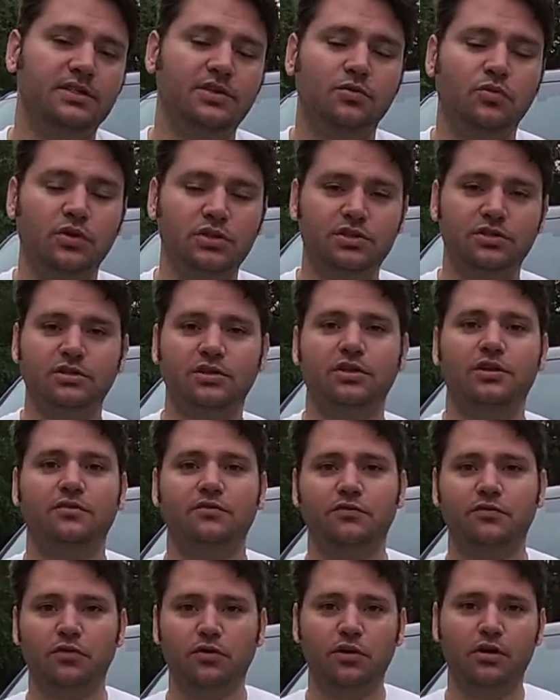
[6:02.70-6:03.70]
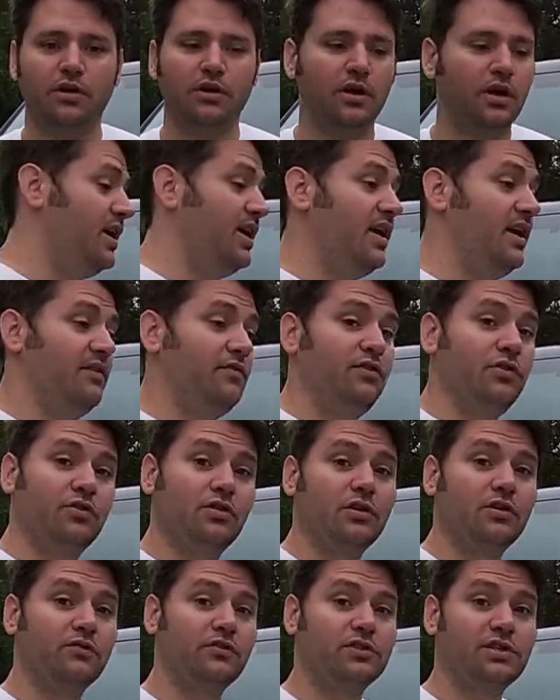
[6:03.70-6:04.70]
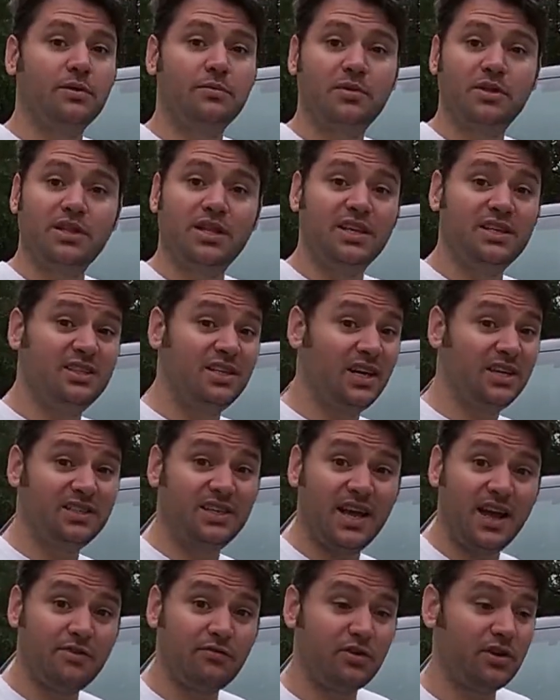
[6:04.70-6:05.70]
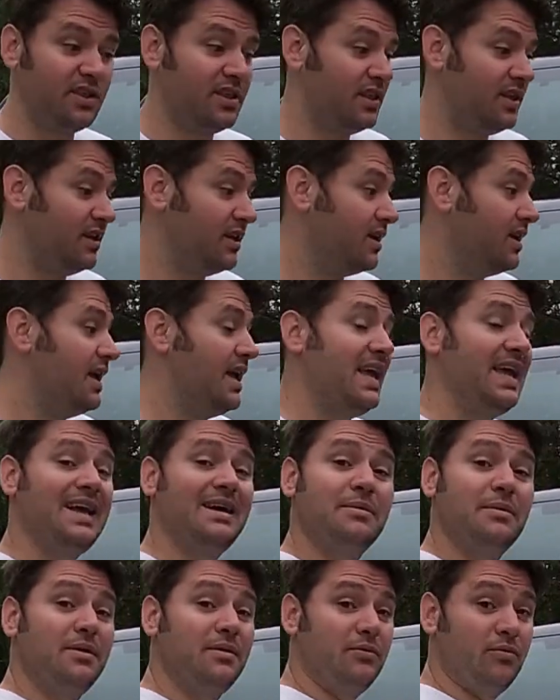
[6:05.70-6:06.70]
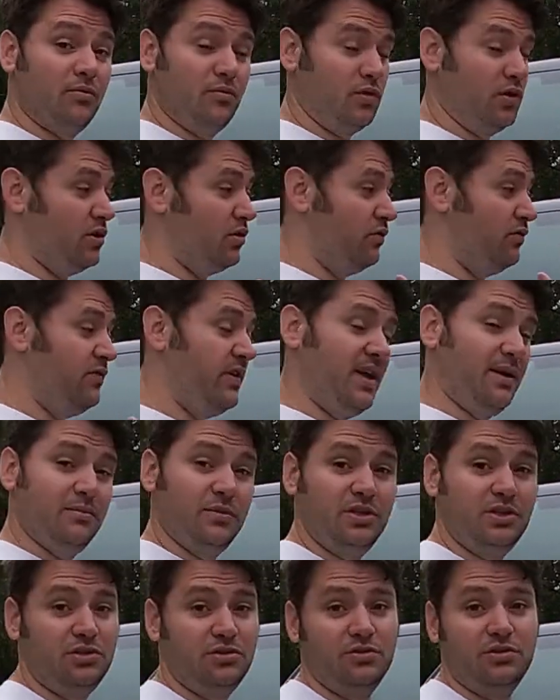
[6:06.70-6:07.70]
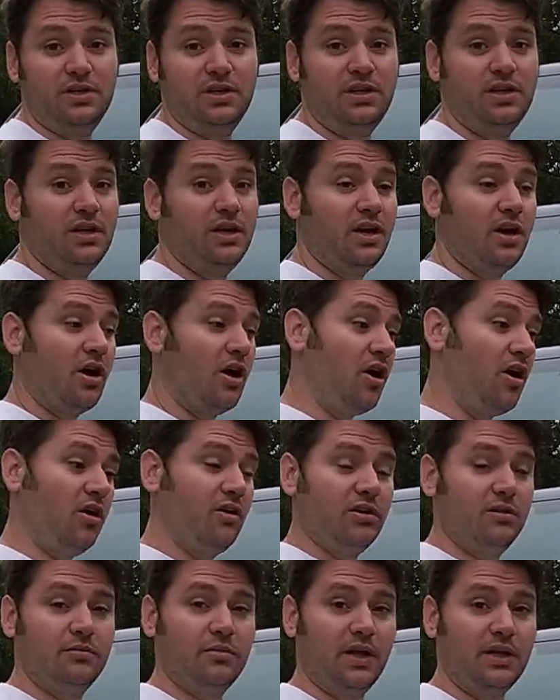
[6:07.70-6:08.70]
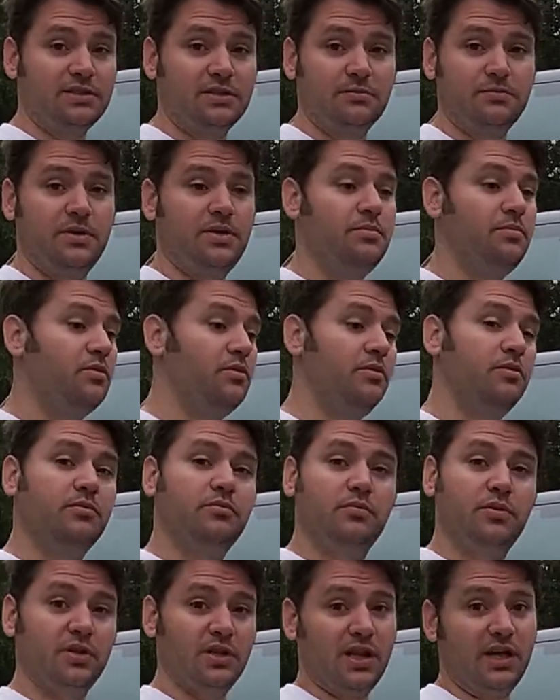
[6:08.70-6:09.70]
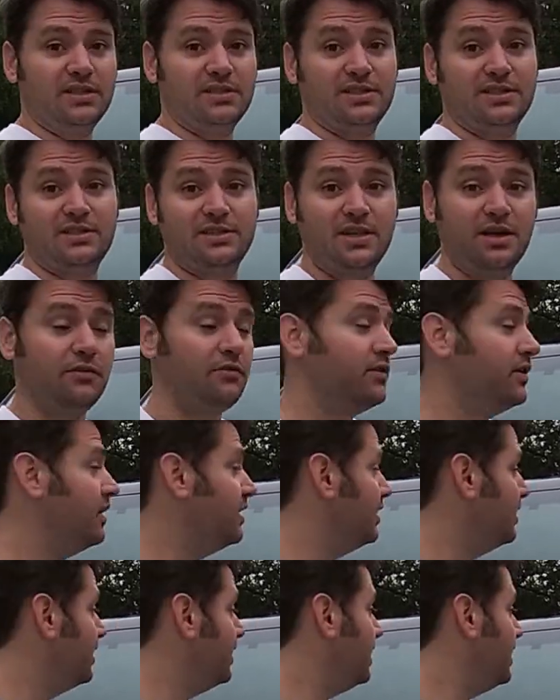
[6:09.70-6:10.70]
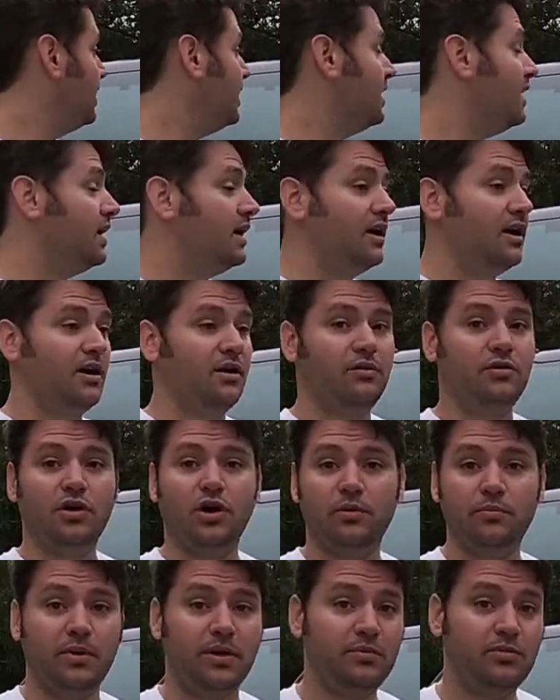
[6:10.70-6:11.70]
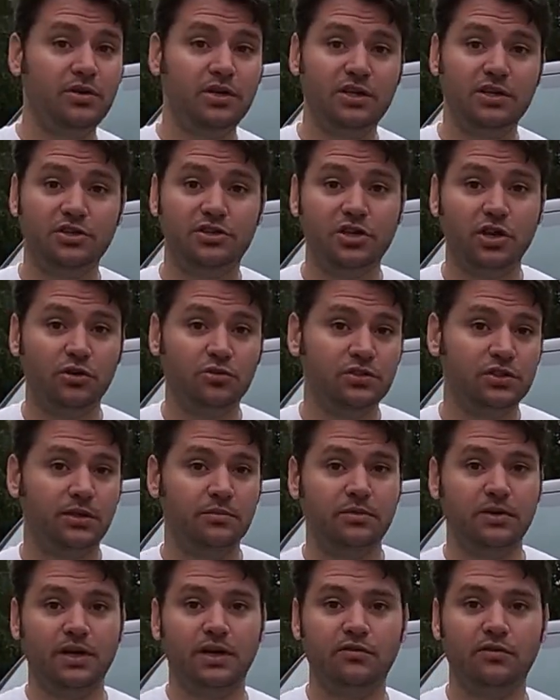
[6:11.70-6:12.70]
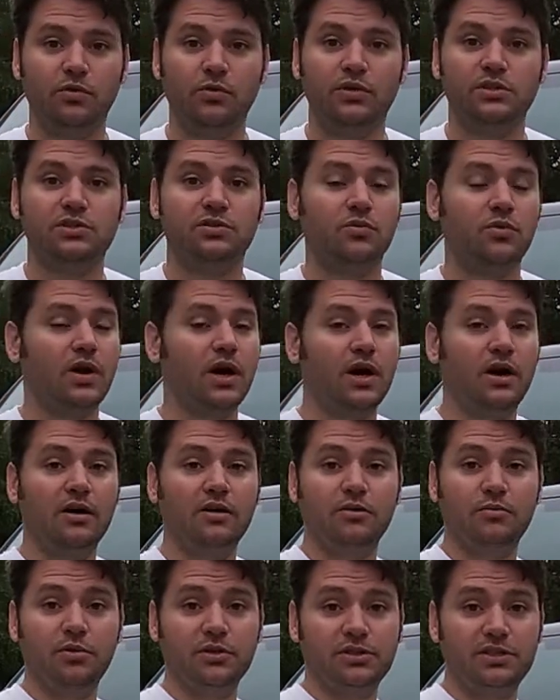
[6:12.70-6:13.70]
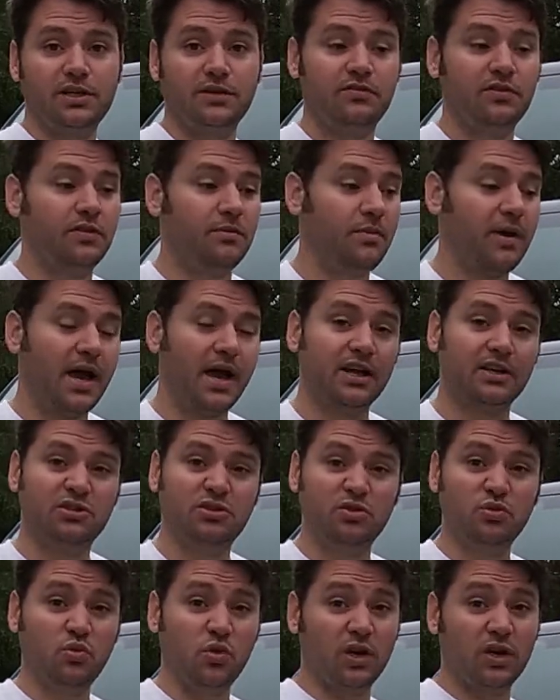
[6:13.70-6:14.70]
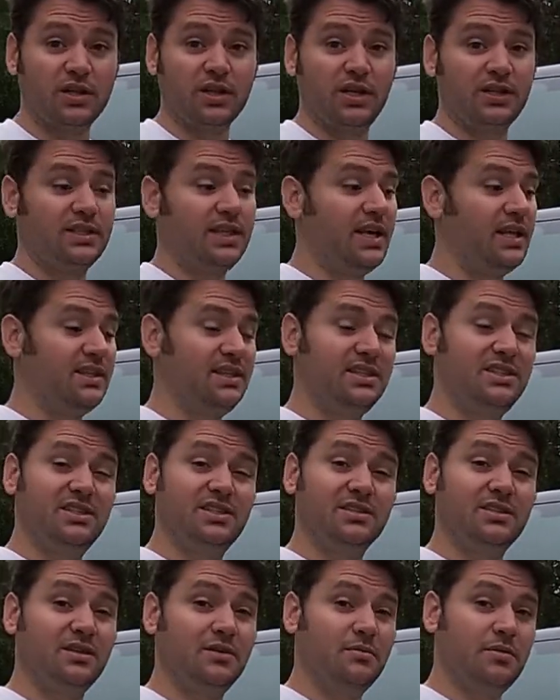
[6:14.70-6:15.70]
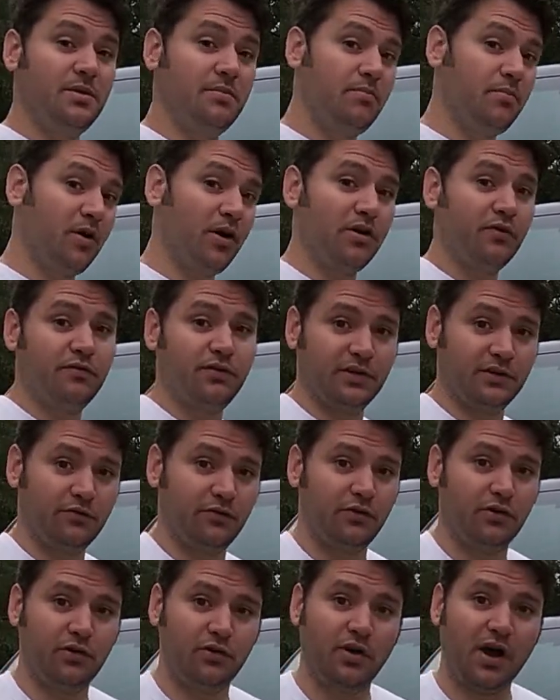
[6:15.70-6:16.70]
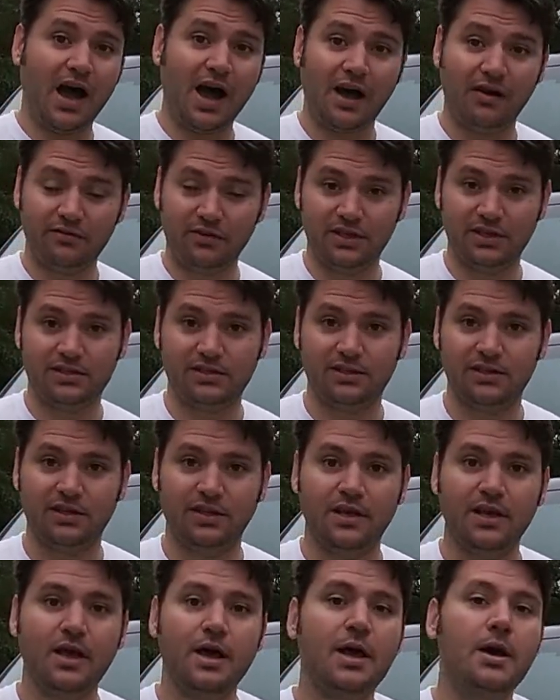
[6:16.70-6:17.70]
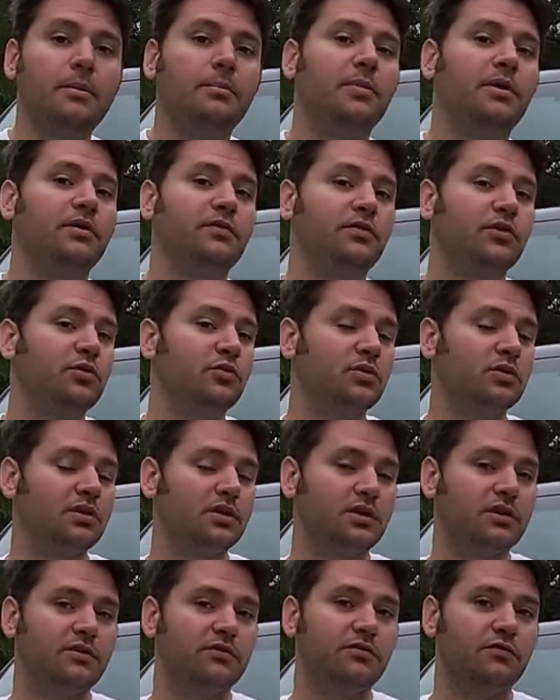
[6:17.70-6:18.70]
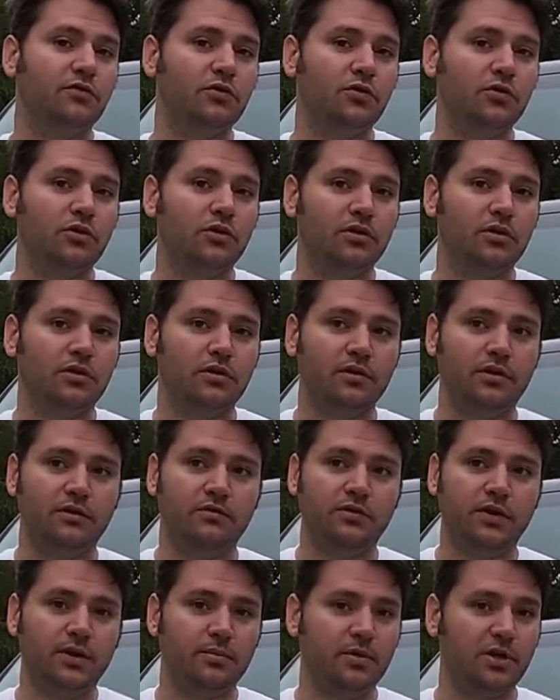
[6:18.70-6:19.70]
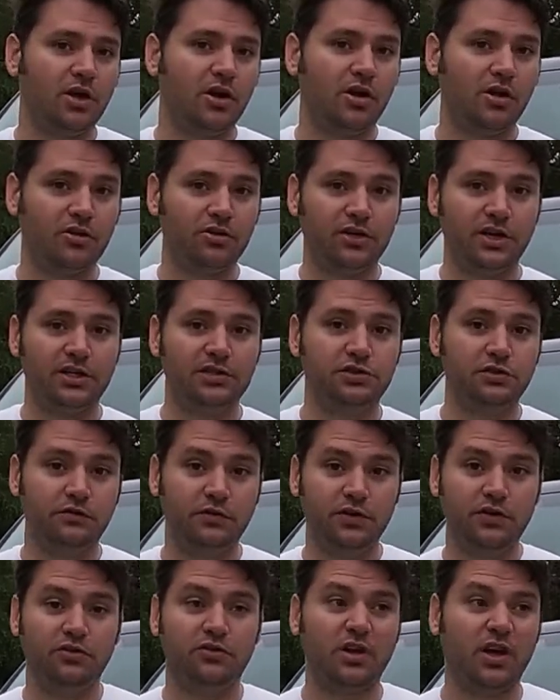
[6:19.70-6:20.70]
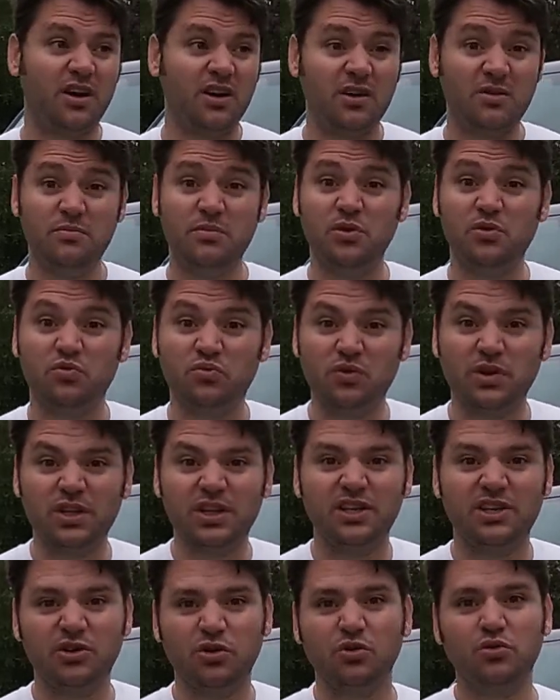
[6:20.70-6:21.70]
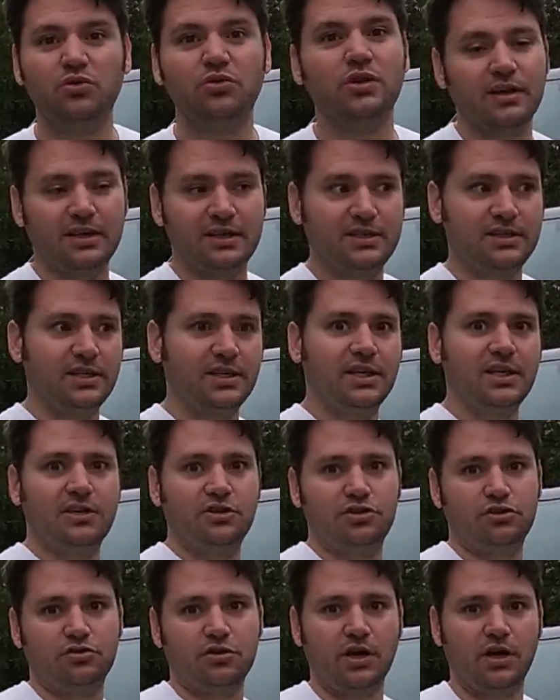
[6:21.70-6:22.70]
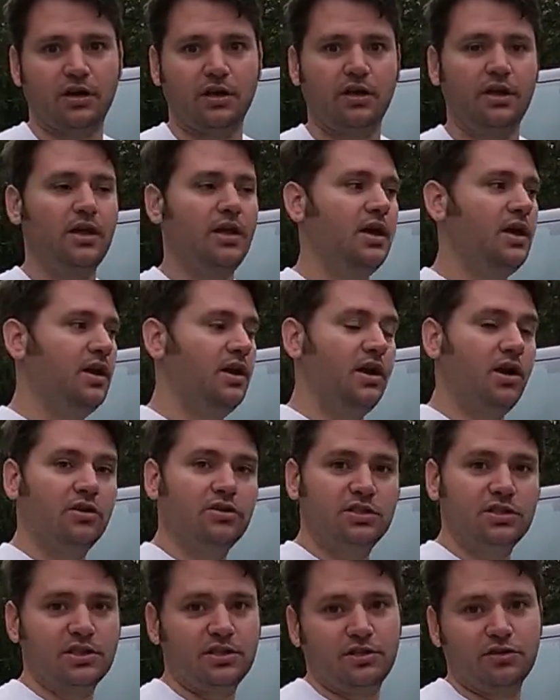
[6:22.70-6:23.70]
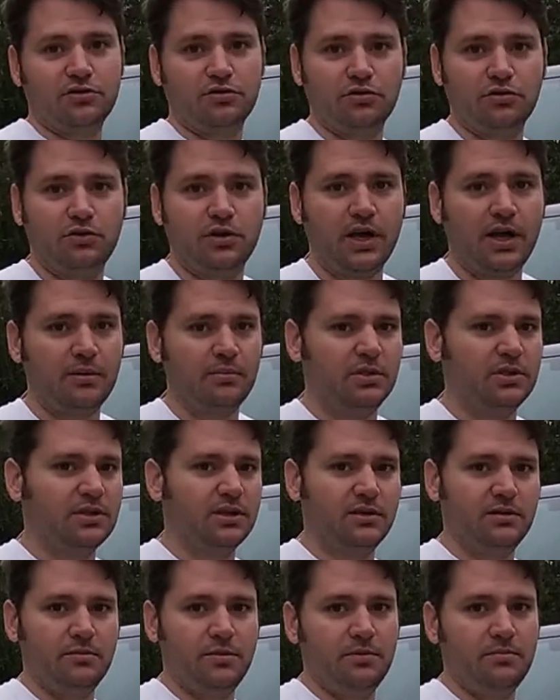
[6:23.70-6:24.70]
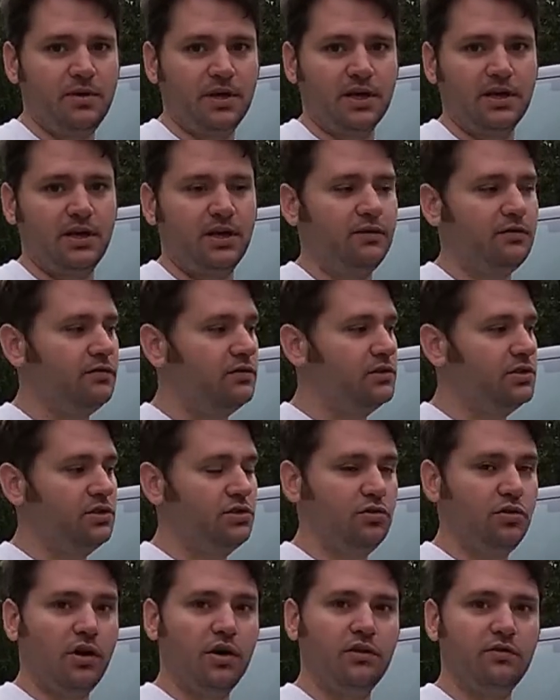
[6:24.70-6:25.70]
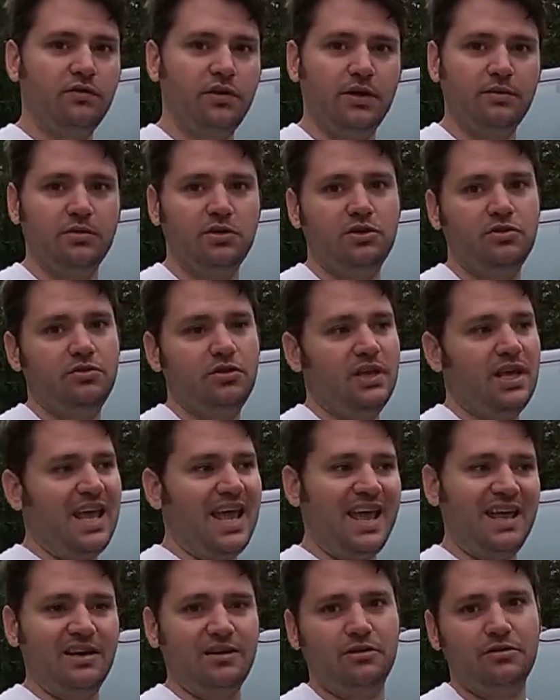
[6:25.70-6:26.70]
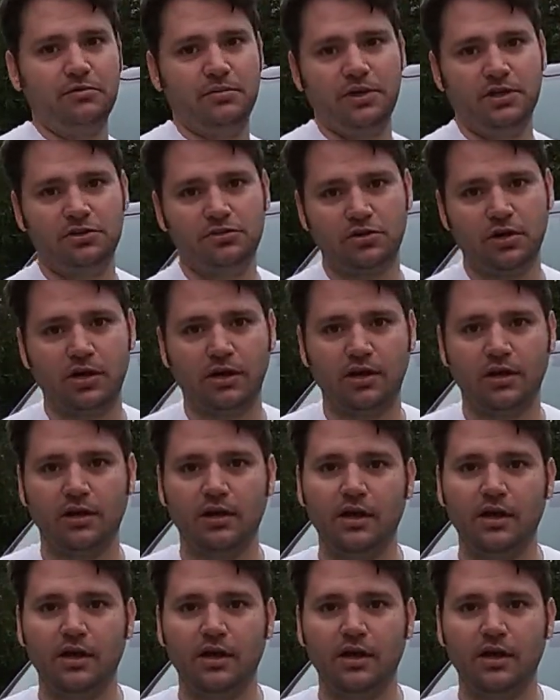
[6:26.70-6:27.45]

it what you're looking for? If you're looking for something that does everything, you know, family duty, hauling lots of people, put lots of stuff in, maybe need to tow something every once in a while or put stuff in the back, do work like that, this is going to be perfect for you, obviously. But if you were looking for a family hauler, an SUV, and you thought, oh, it would be really cool to get a truck, and I'll just get a crew cab that's going to be big enough to do all the family duty, and it'll be a truck.